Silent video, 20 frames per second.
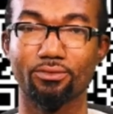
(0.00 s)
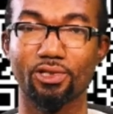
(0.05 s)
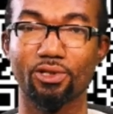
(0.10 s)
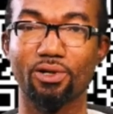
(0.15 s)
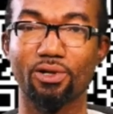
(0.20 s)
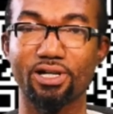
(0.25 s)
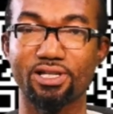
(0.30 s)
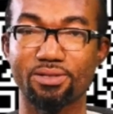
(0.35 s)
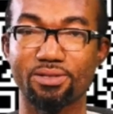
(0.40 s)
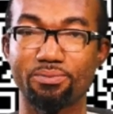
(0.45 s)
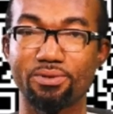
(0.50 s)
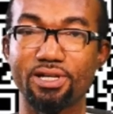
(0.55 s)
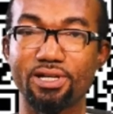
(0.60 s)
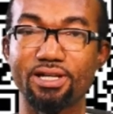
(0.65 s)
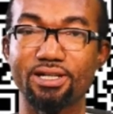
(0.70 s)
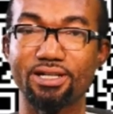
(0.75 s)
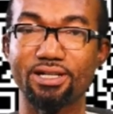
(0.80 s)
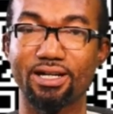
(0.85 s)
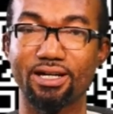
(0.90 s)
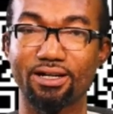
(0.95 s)
You
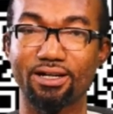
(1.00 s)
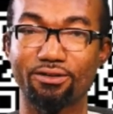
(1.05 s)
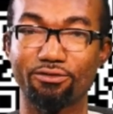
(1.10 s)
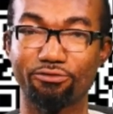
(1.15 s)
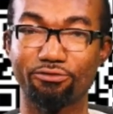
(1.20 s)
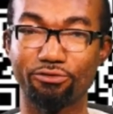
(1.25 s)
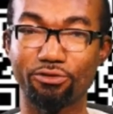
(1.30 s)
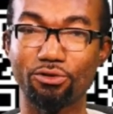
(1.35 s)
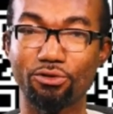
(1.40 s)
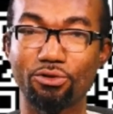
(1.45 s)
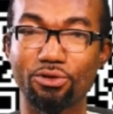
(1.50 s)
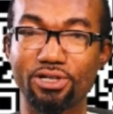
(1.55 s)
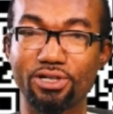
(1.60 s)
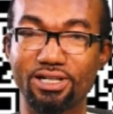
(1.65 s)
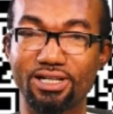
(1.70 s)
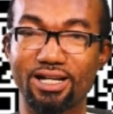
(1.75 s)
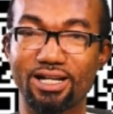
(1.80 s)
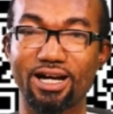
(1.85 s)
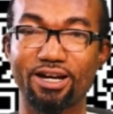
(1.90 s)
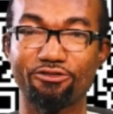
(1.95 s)
explain the
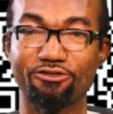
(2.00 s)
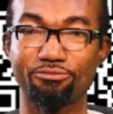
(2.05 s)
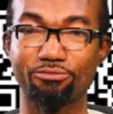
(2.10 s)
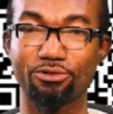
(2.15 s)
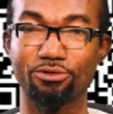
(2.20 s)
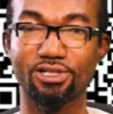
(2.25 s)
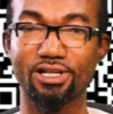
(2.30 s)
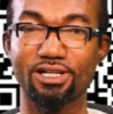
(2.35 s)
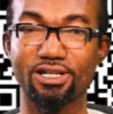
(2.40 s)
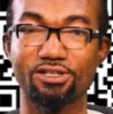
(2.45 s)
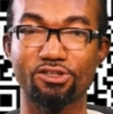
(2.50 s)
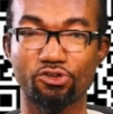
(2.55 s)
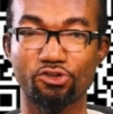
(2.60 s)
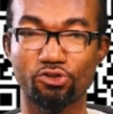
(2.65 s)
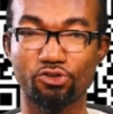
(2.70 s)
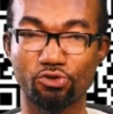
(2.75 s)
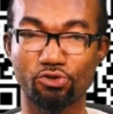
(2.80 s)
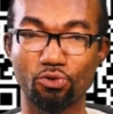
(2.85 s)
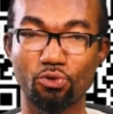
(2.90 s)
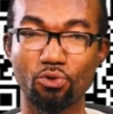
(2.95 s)
following life process
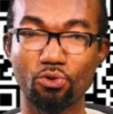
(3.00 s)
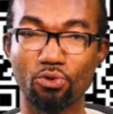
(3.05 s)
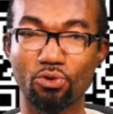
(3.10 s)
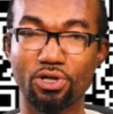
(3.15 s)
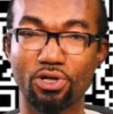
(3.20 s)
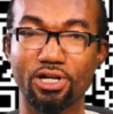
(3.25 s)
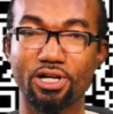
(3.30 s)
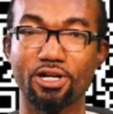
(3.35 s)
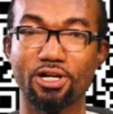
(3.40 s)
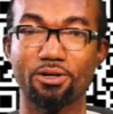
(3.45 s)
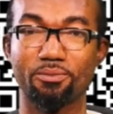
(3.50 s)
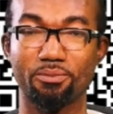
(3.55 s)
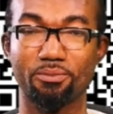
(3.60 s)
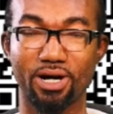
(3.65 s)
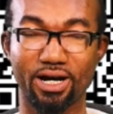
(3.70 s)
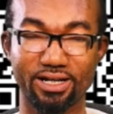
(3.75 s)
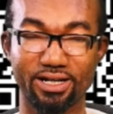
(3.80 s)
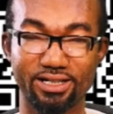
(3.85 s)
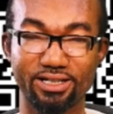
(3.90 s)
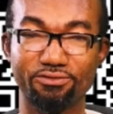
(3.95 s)
shown
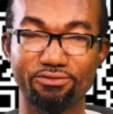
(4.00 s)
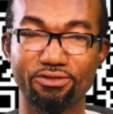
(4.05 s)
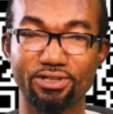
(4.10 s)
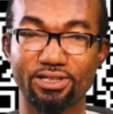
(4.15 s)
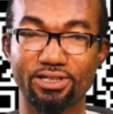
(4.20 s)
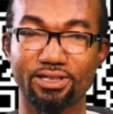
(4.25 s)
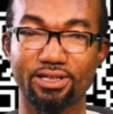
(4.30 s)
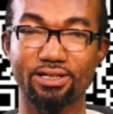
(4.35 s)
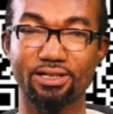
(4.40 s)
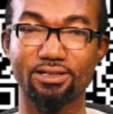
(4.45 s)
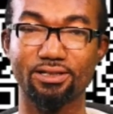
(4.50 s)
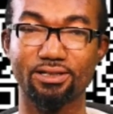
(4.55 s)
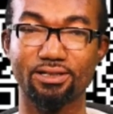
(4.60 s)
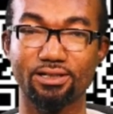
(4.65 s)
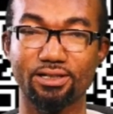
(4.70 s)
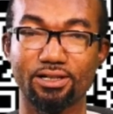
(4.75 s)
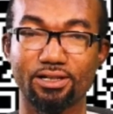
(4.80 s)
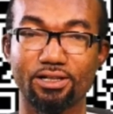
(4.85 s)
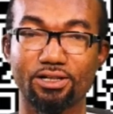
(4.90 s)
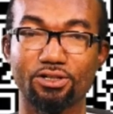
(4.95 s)
by living things.
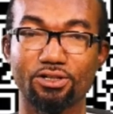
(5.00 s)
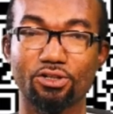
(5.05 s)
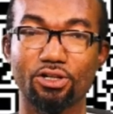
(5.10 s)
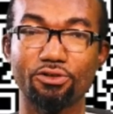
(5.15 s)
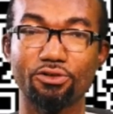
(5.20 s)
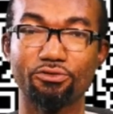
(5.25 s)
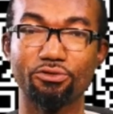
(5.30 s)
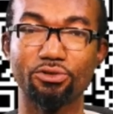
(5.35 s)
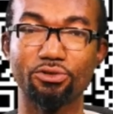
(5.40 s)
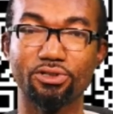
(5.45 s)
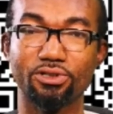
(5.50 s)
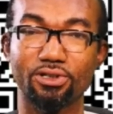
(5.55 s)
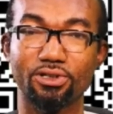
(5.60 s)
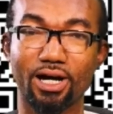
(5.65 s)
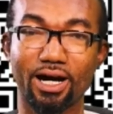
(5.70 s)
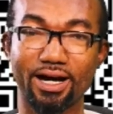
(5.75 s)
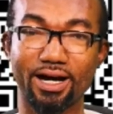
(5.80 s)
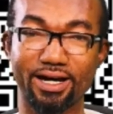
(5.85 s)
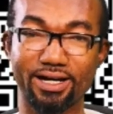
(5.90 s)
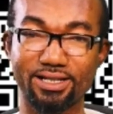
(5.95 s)
So if you
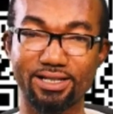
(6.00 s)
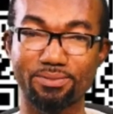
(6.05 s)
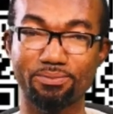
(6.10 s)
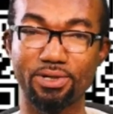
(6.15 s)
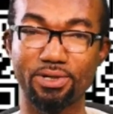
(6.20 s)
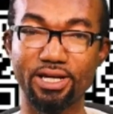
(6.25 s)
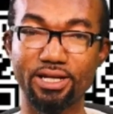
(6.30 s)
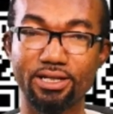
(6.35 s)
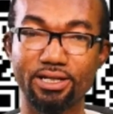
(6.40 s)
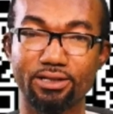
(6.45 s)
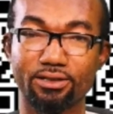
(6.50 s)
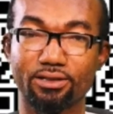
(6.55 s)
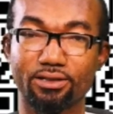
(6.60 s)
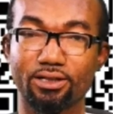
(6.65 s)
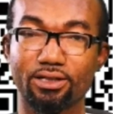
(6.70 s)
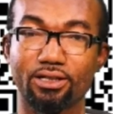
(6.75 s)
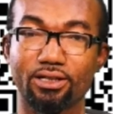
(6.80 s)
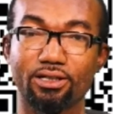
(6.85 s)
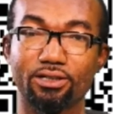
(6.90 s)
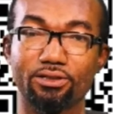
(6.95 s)
are explaining,
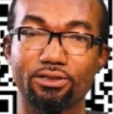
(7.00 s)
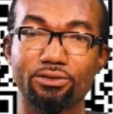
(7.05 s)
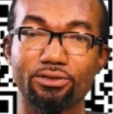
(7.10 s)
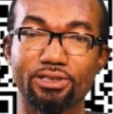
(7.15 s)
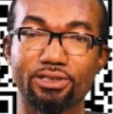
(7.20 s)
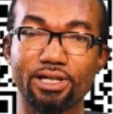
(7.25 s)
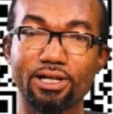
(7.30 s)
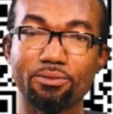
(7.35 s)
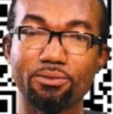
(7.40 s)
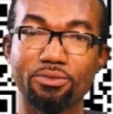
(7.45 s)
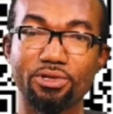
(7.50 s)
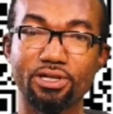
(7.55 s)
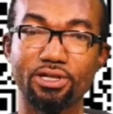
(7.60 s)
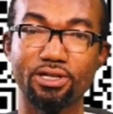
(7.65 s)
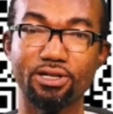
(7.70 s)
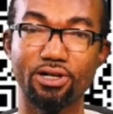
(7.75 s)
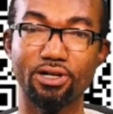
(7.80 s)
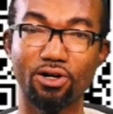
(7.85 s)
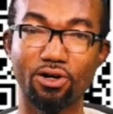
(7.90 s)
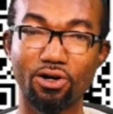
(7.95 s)
you tell me
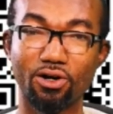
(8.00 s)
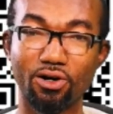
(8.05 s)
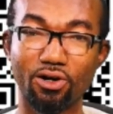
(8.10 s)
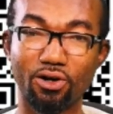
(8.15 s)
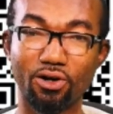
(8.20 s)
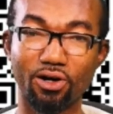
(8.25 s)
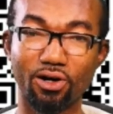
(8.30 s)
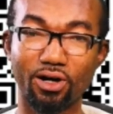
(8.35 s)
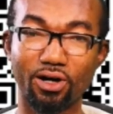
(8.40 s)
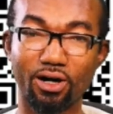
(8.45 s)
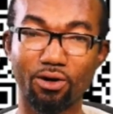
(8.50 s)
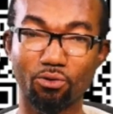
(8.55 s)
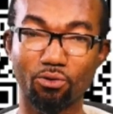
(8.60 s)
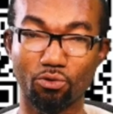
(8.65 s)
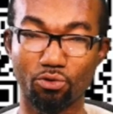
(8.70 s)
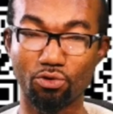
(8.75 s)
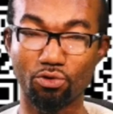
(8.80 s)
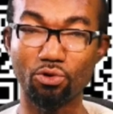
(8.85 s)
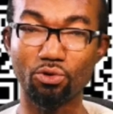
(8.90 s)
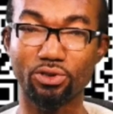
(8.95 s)

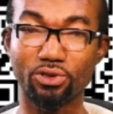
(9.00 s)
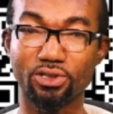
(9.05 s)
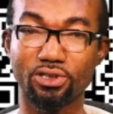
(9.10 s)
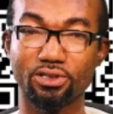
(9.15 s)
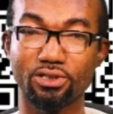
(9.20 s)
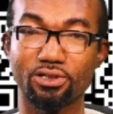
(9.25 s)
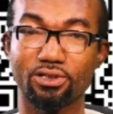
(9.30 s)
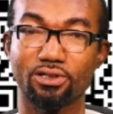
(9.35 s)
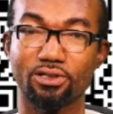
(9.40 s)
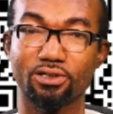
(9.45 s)
growth,